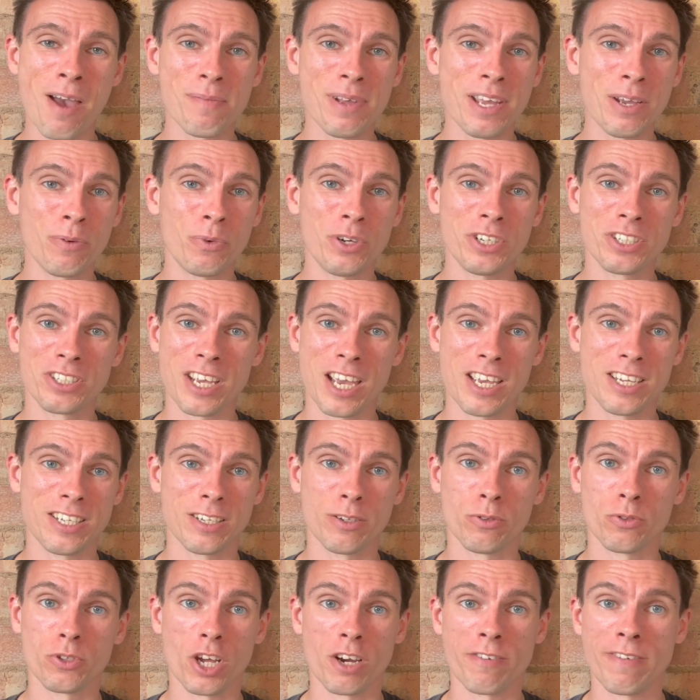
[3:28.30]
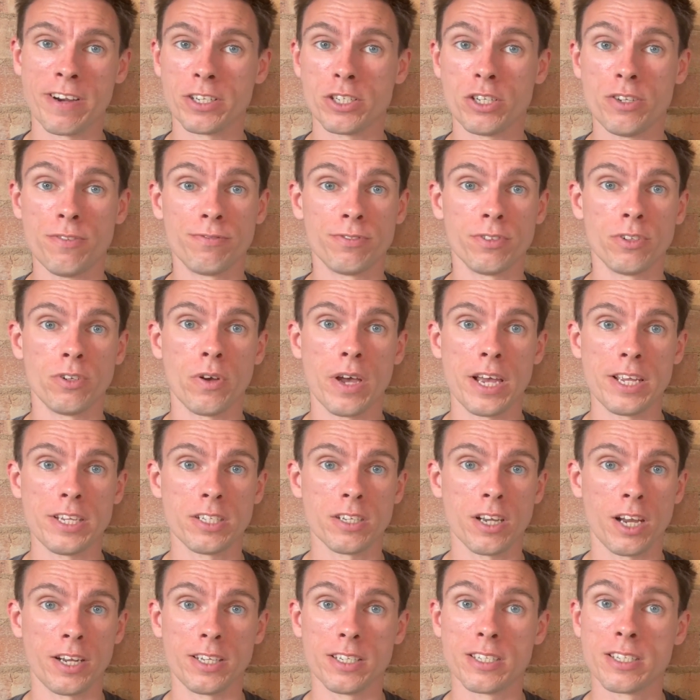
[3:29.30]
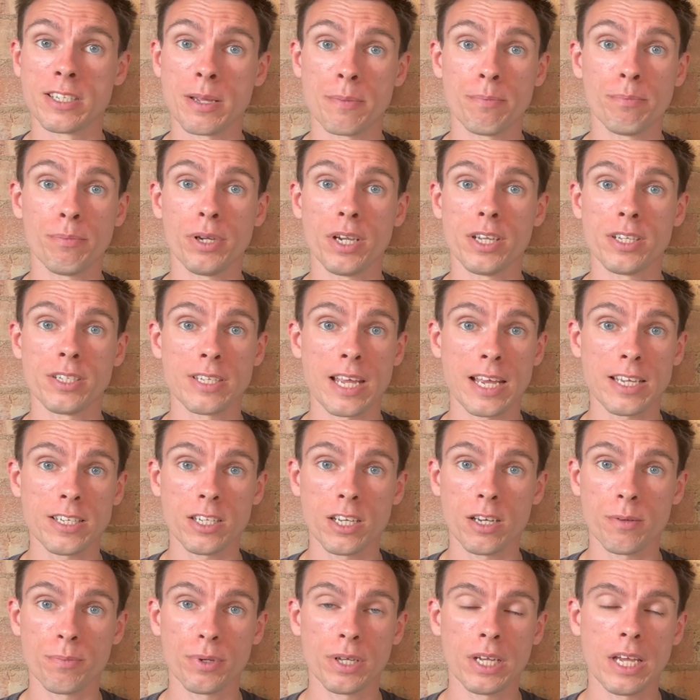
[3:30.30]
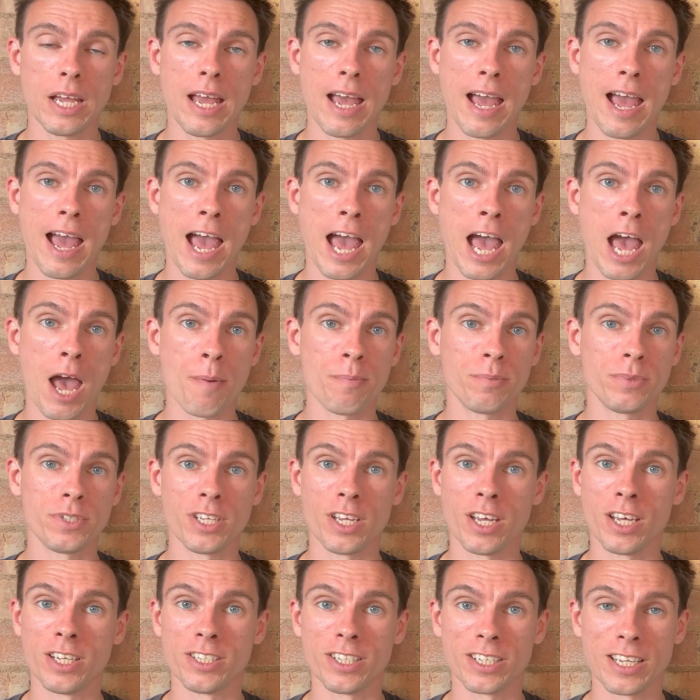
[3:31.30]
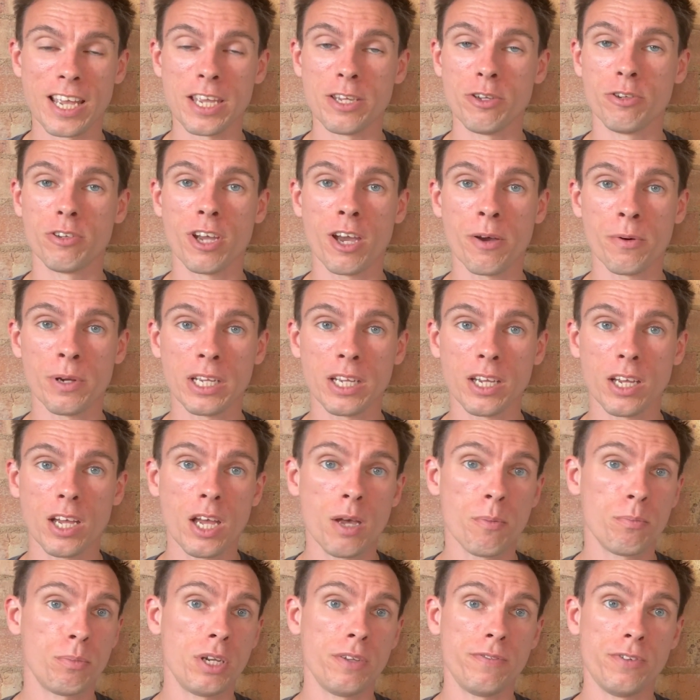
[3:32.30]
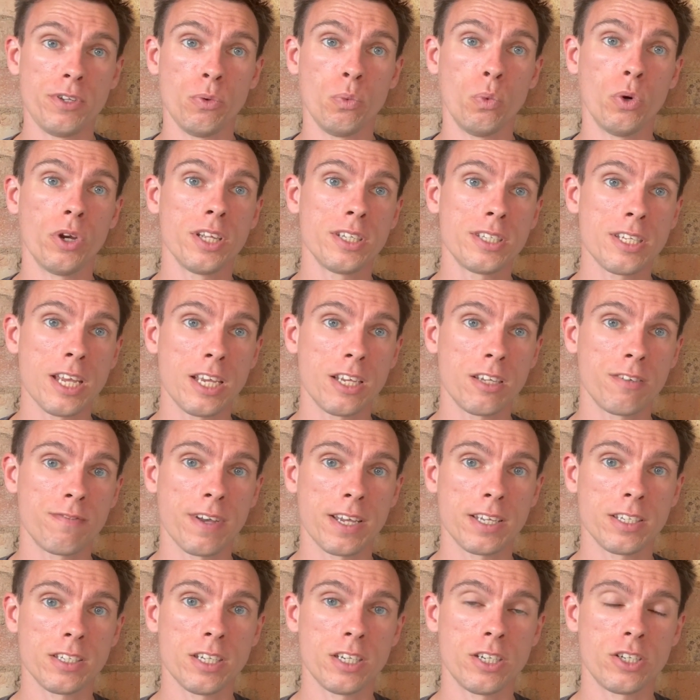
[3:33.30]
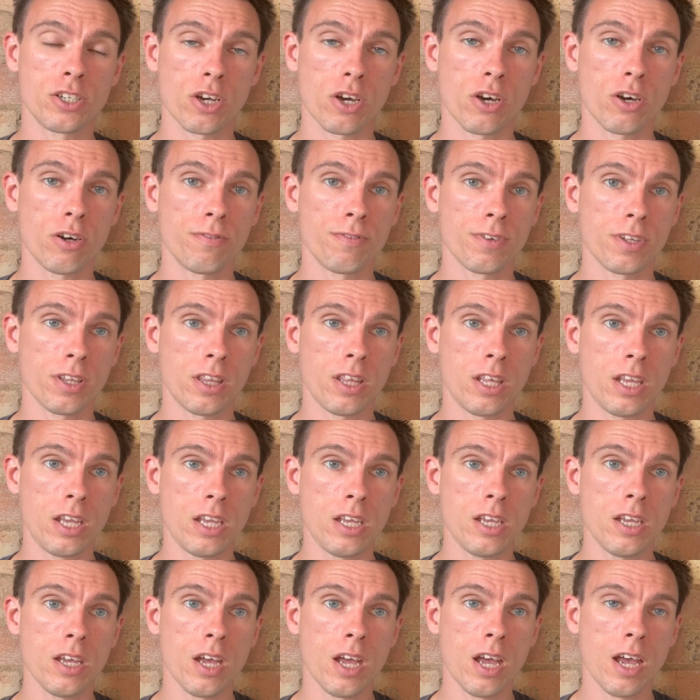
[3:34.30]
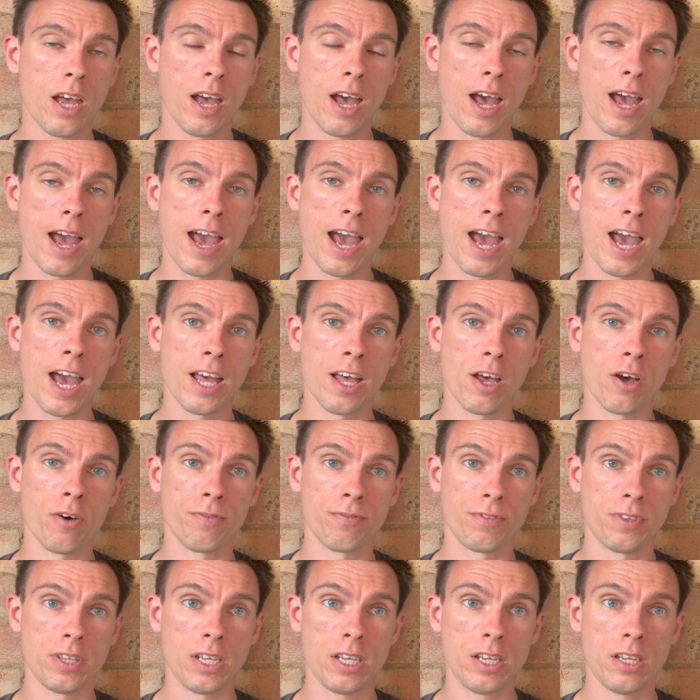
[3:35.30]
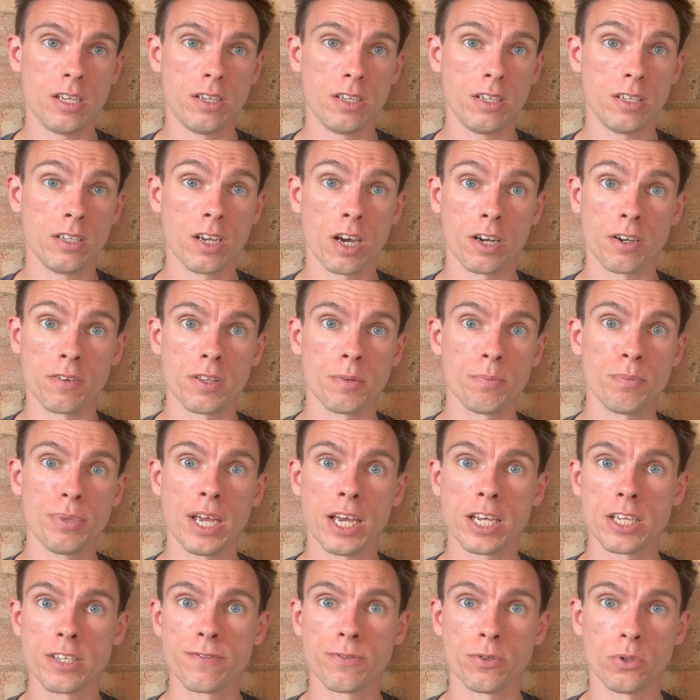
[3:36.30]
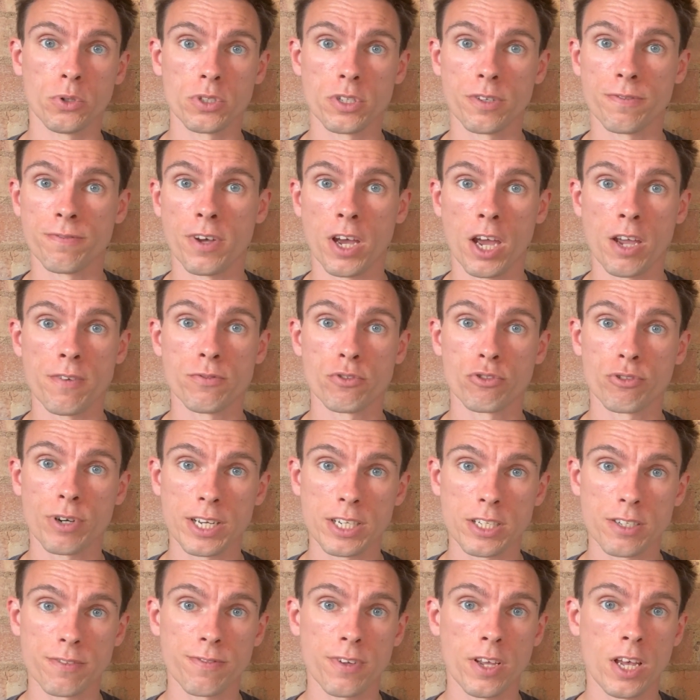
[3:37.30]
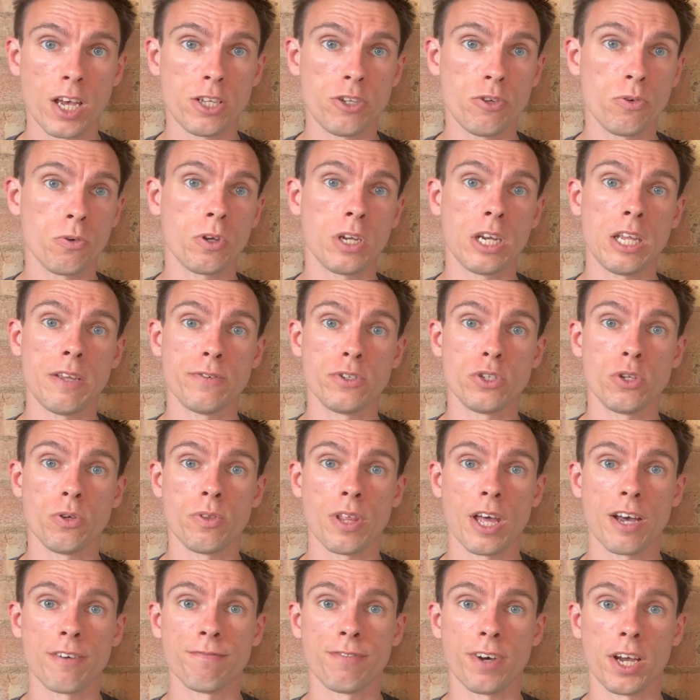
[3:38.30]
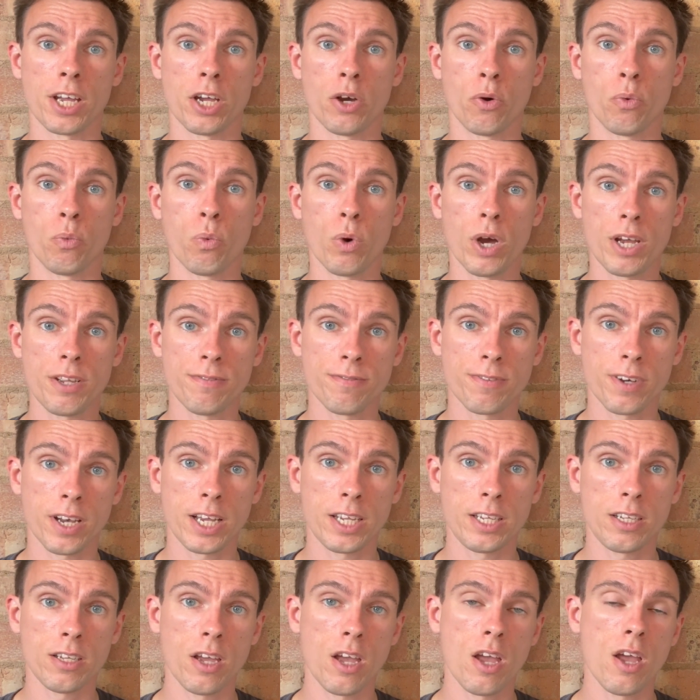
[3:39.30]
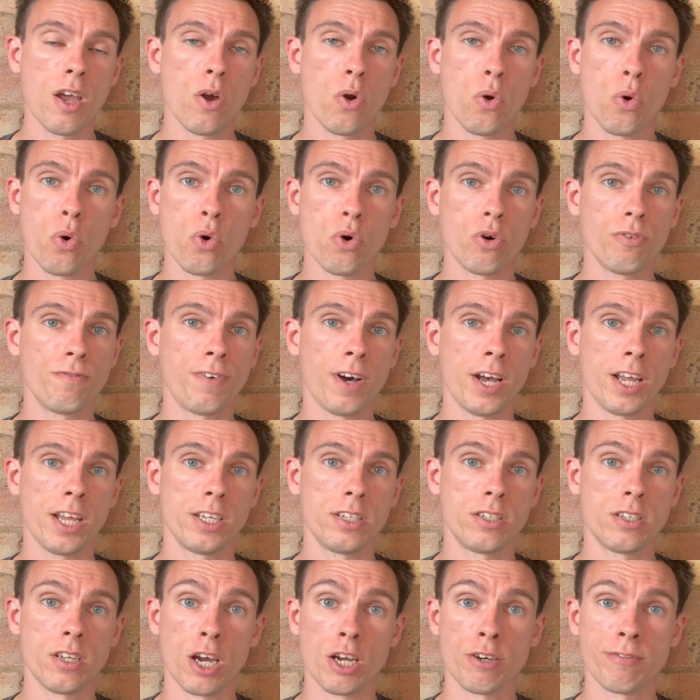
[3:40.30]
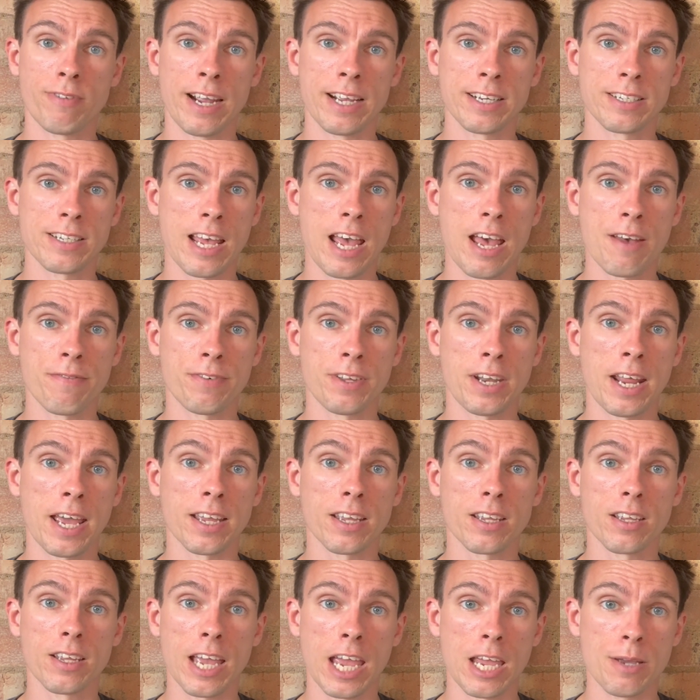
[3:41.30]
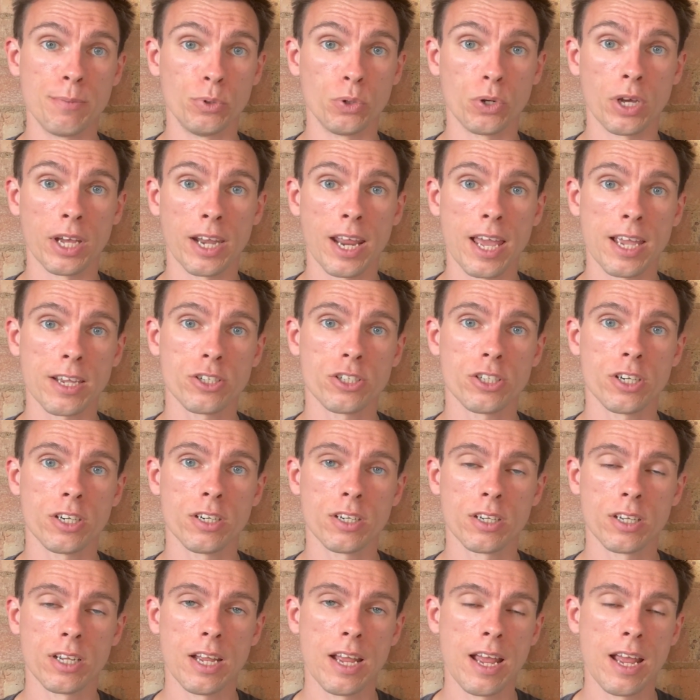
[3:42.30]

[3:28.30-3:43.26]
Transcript: in which case it'll direct you through a slightly simpler setup to get you going. But if you want to take advantage of the kind of the PS4 to 5 transfer, you can either do that via Wi-Fi or via direct Ethernet cable connection,